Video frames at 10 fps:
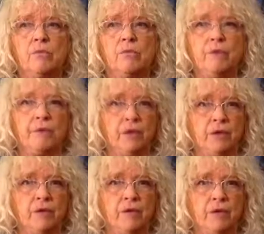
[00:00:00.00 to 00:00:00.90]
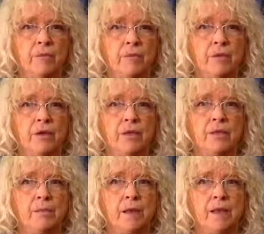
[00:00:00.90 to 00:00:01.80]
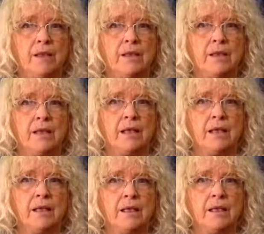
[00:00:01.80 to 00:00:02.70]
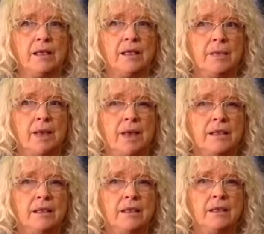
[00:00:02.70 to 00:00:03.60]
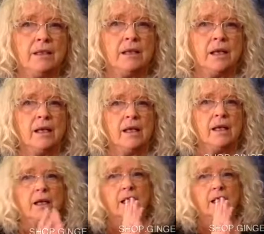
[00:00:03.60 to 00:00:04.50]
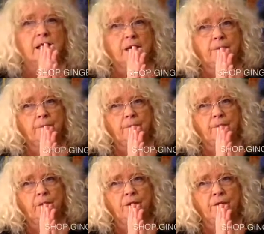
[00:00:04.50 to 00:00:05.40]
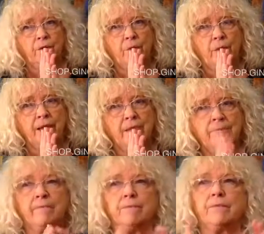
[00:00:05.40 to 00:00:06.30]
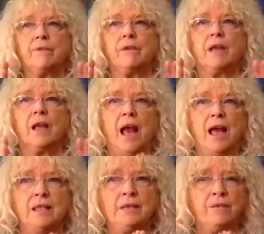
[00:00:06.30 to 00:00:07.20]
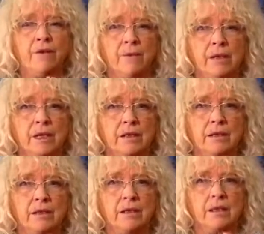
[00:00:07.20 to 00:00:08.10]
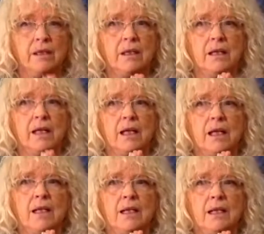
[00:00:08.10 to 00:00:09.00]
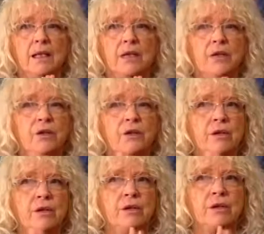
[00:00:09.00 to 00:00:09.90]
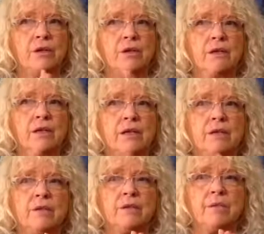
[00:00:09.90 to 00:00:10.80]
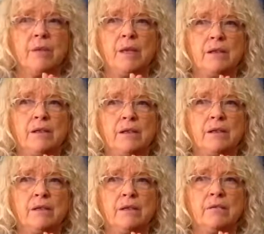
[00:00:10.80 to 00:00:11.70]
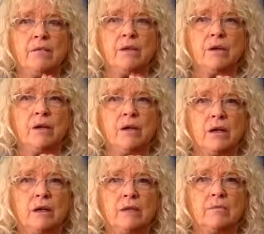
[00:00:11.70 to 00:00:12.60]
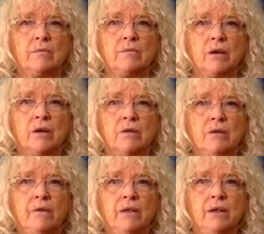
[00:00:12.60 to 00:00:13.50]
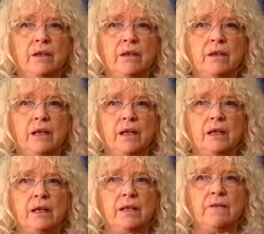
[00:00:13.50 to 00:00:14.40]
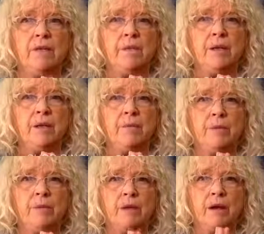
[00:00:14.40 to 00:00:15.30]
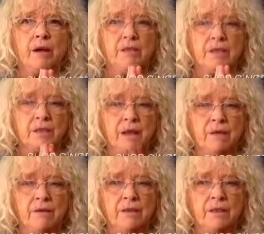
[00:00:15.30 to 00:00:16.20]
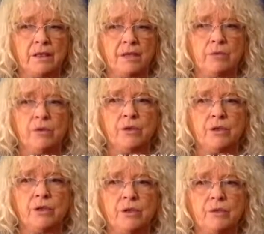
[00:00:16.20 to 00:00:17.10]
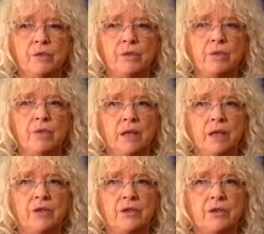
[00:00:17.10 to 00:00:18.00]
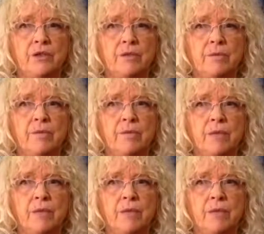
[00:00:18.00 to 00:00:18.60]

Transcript: revealed and brought into balance. And the masculine, wonderful men, has a feminine. And it, I knew years ago that I was meant to work um, on revealing the feminine, but what I've discovered, it's more to do with the relationship of the